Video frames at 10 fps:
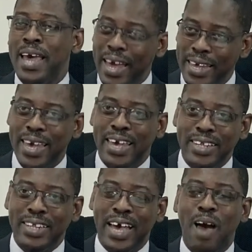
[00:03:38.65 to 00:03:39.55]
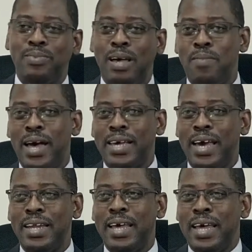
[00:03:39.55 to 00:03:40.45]
again, the capital
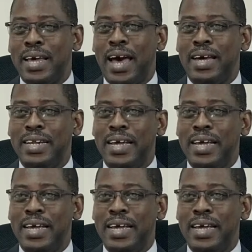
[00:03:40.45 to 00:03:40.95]
market can